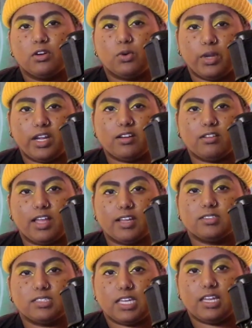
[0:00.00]
Queer
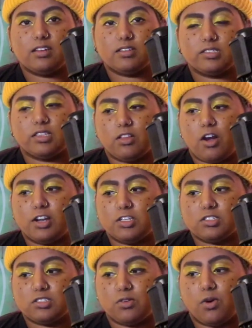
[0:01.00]
like skin is the
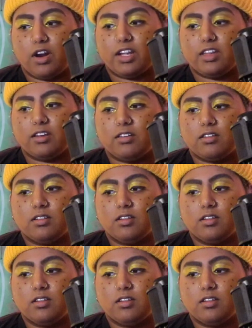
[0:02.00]
largest organ.